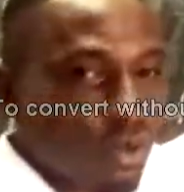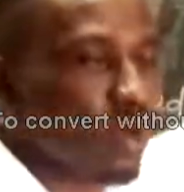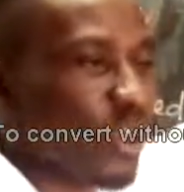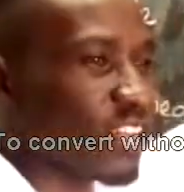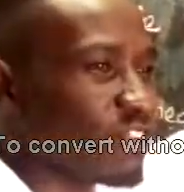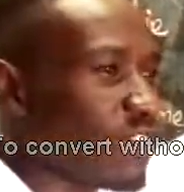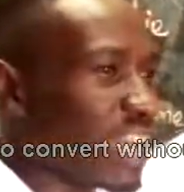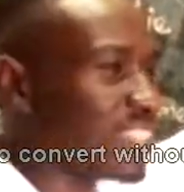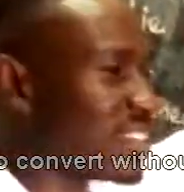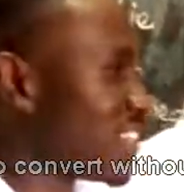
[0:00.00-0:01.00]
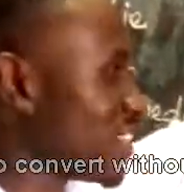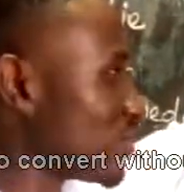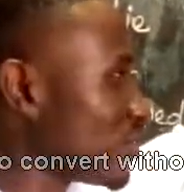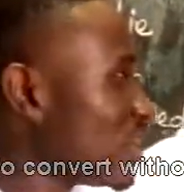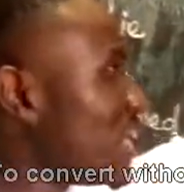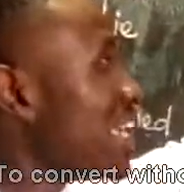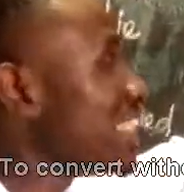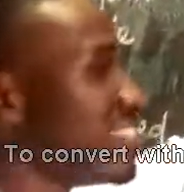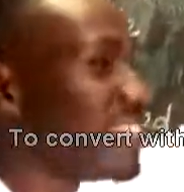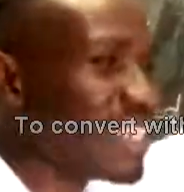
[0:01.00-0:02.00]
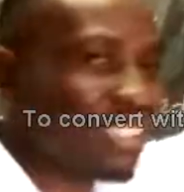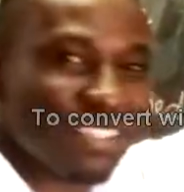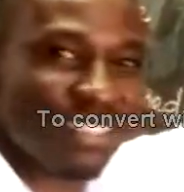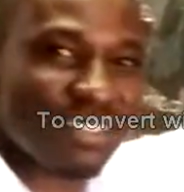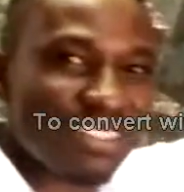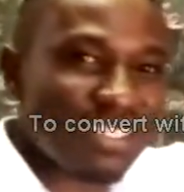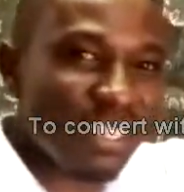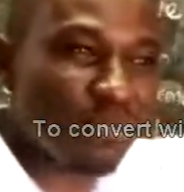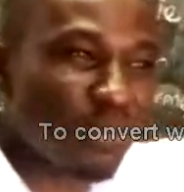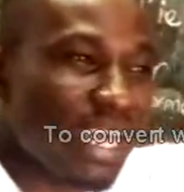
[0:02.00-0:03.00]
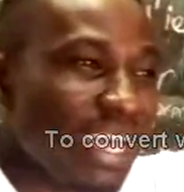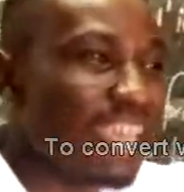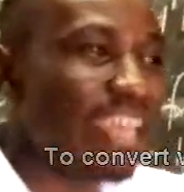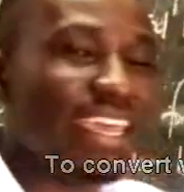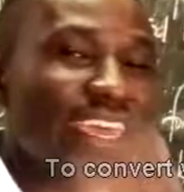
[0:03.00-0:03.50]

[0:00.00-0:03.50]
or a dry cell. This is simply a